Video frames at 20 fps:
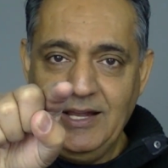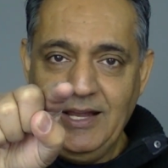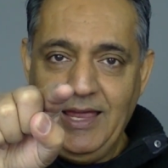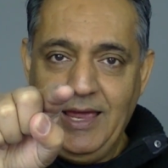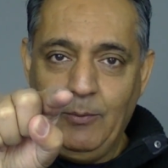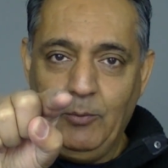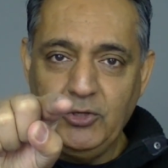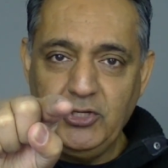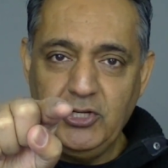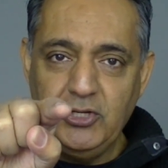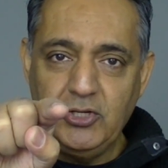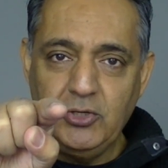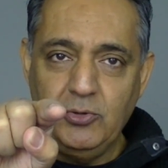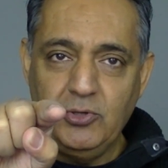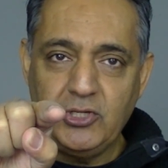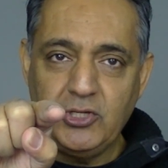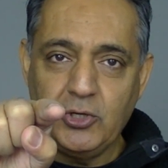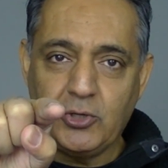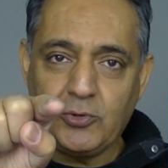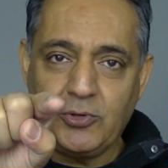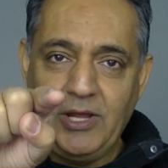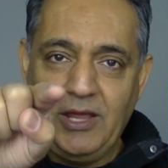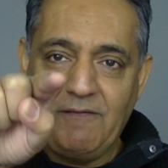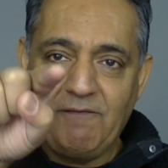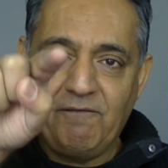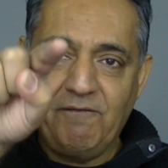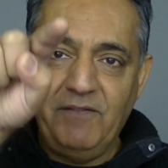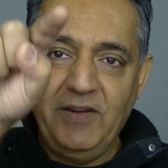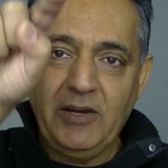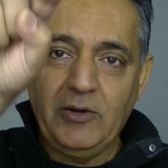and what you do is you create
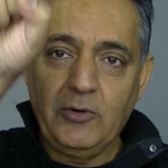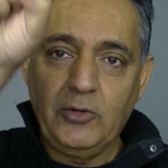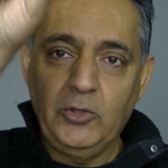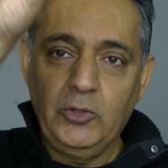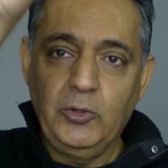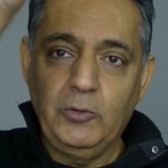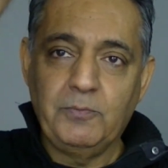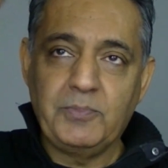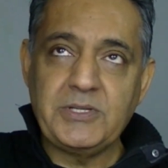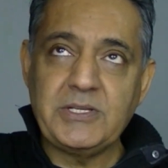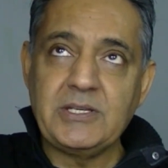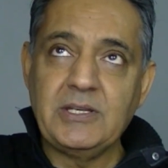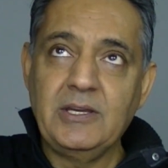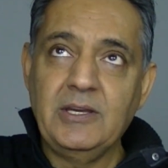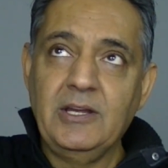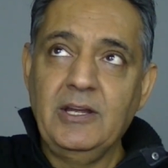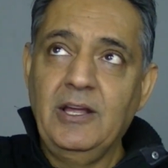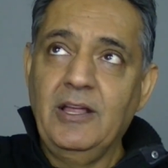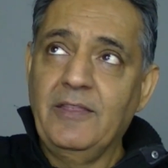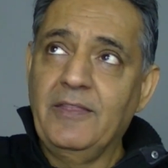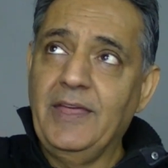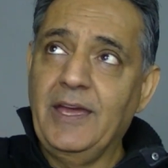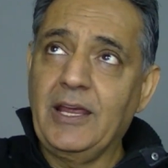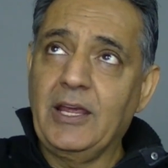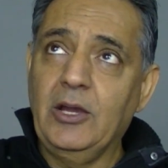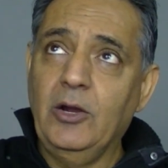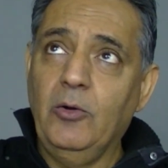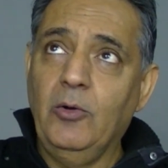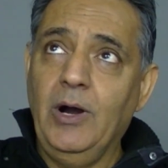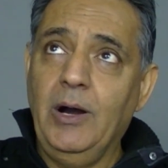figure loops that
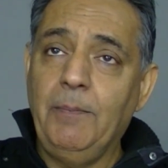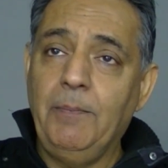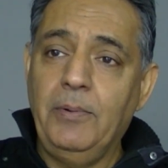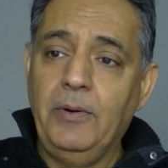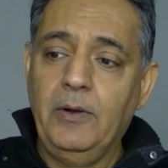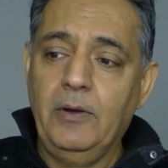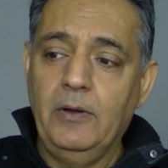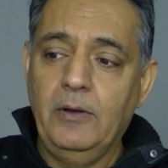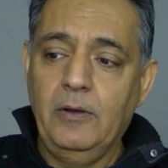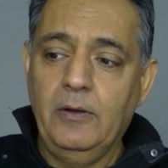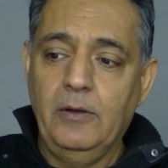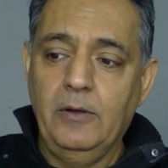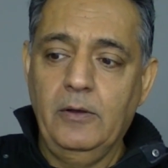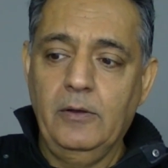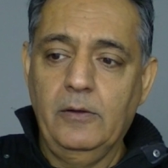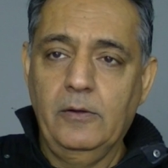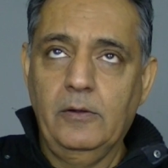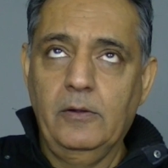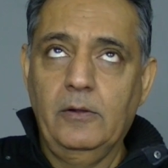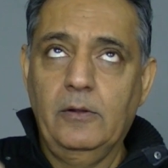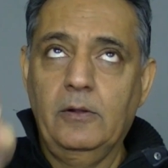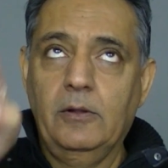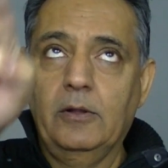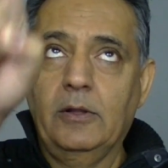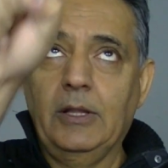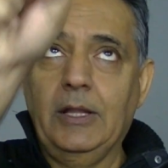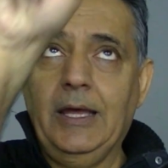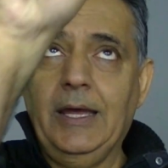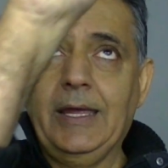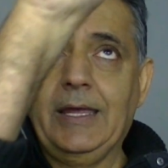go up
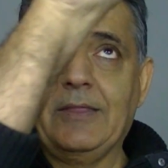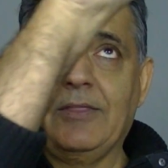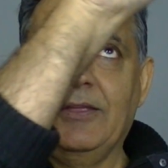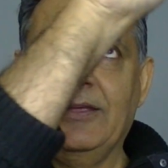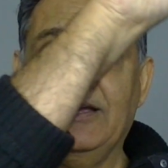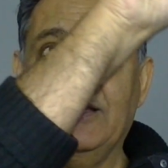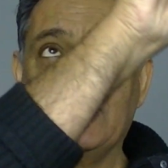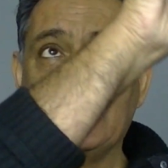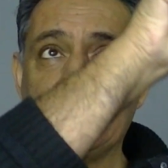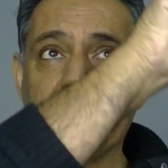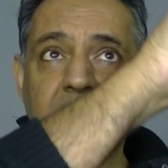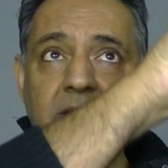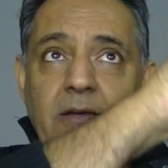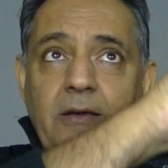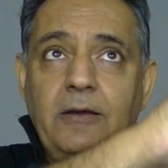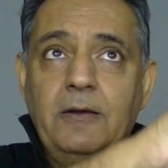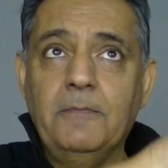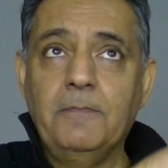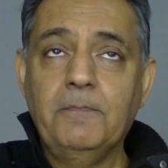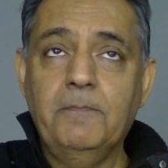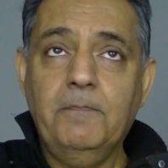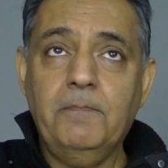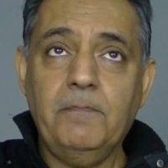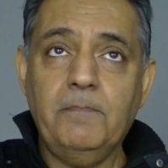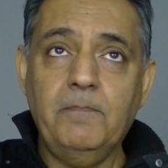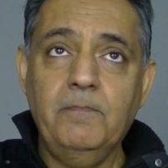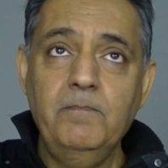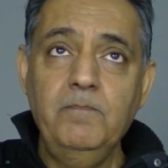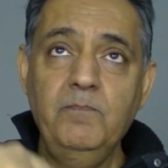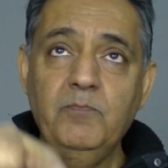like this,
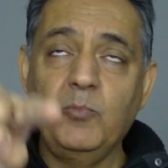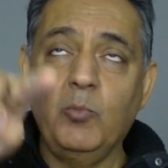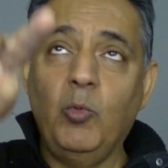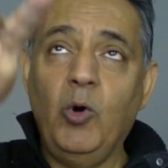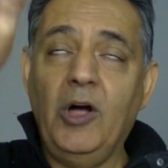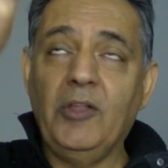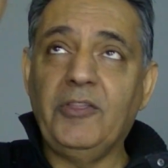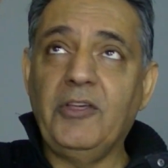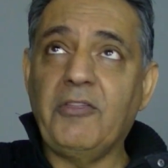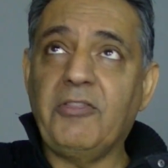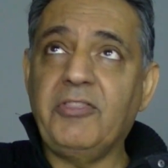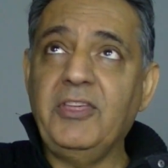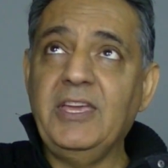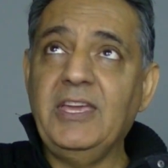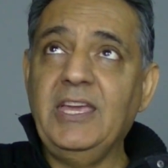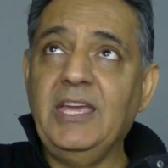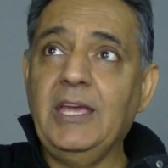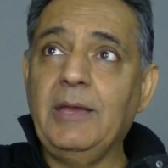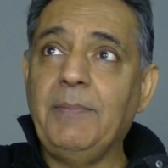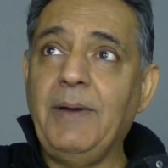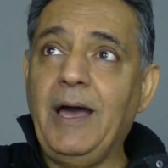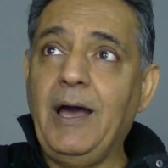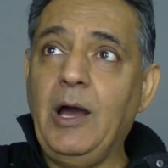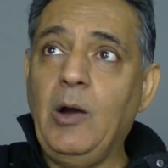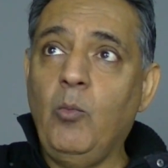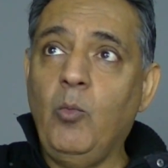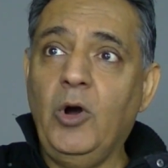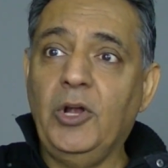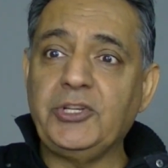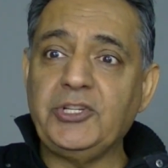while they're thinking about
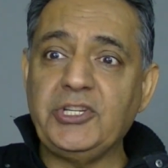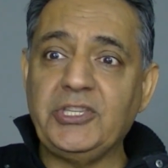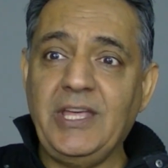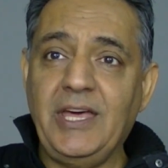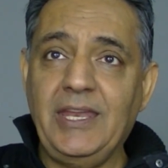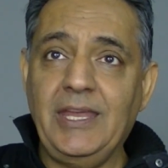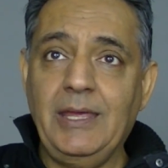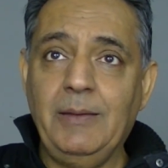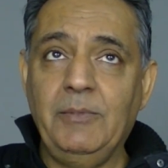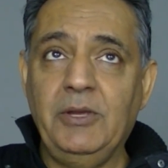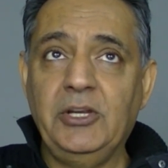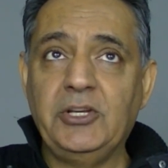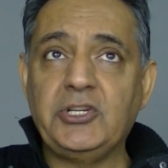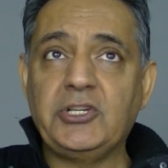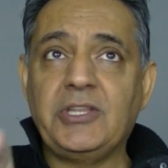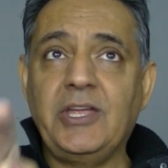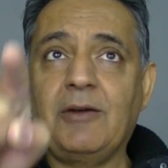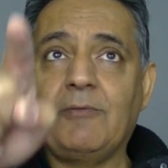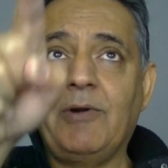and watching that image that